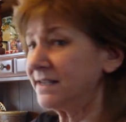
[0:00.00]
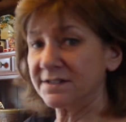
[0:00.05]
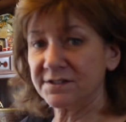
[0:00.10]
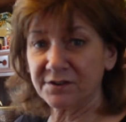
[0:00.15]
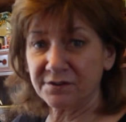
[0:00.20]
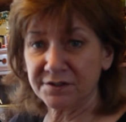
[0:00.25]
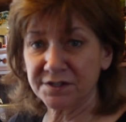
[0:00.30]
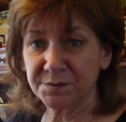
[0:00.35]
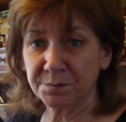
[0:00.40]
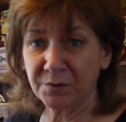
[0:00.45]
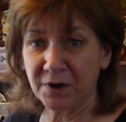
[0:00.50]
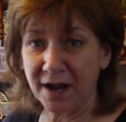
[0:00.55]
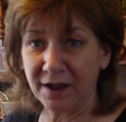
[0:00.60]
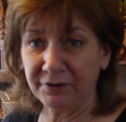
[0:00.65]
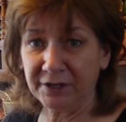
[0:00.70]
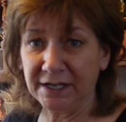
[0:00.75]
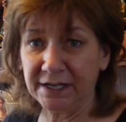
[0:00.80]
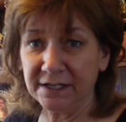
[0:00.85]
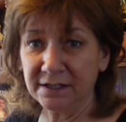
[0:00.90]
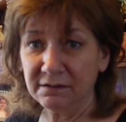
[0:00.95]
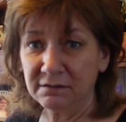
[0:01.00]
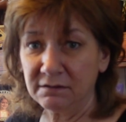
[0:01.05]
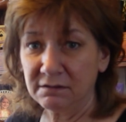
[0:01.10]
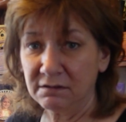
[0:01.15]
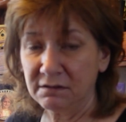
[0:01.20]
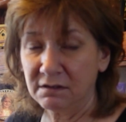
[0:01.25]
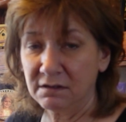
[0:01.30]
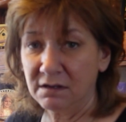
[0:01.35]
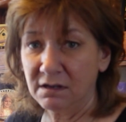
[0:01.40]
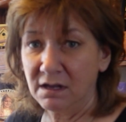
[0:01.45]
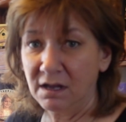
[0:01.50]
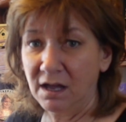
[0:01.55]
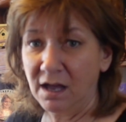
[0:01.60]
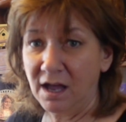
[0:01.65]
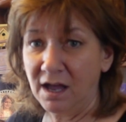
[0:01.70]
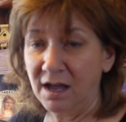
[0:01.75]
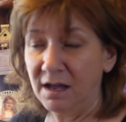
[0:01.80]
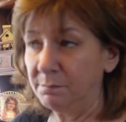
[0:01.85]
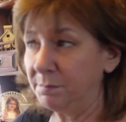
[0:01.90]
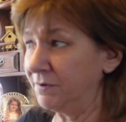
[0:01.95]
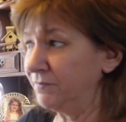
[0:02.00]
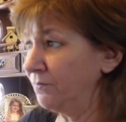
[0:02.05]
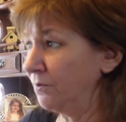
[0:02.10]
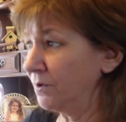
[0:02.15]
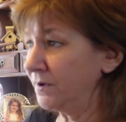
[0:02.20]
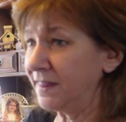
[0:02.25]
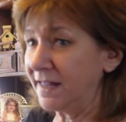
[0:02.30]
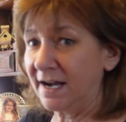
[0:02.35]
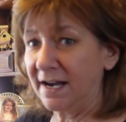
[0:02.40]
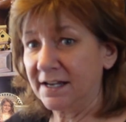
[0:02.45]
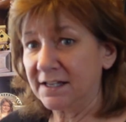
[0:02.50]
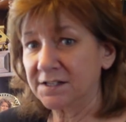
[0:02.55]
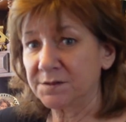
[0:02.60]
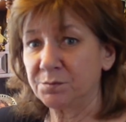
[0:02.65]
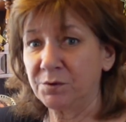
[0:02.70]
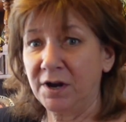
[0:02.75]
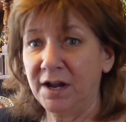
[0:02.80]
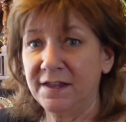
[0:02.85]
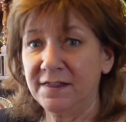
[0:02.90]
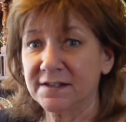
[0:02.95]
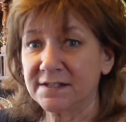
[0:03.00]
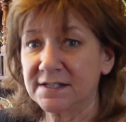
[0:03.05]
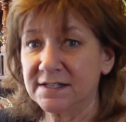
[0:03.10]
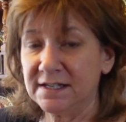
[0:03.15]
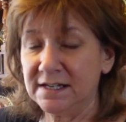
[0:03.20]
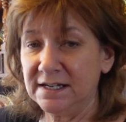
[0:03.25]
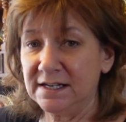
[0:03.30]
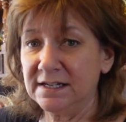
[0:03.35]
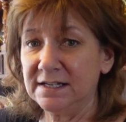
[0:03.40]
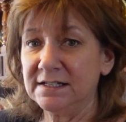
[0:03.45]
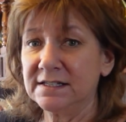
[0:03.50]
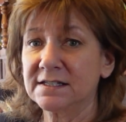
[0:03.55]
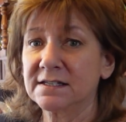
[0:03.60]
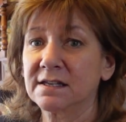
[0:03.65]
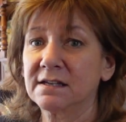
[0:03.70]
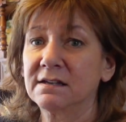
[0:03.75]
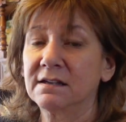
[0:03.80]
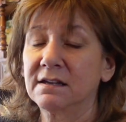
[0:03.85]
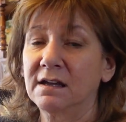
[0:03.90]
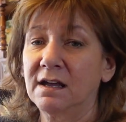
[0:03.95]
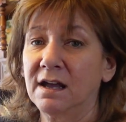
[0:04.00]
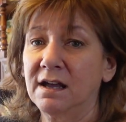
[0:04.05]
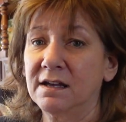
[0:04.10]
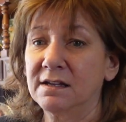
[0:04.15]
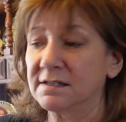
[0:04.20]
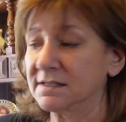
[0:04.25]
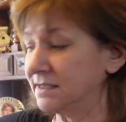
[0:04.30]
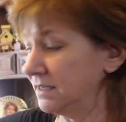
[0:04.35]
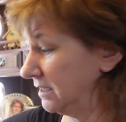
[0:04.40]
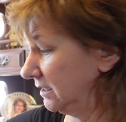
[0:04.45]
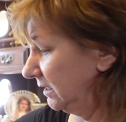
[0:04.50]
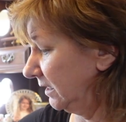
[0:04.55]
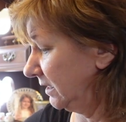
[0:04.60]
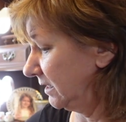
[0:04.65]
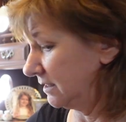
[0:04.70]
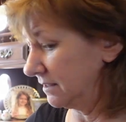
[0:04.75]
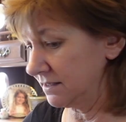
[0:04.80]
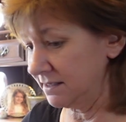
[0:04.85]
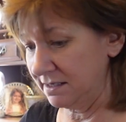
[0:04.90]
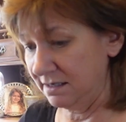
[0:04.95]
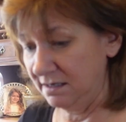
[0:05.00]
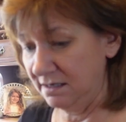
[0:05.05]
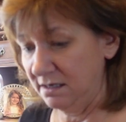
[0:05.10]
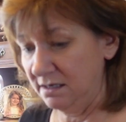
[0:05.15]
start sprouting, before that I could spray the seeds, seedlings,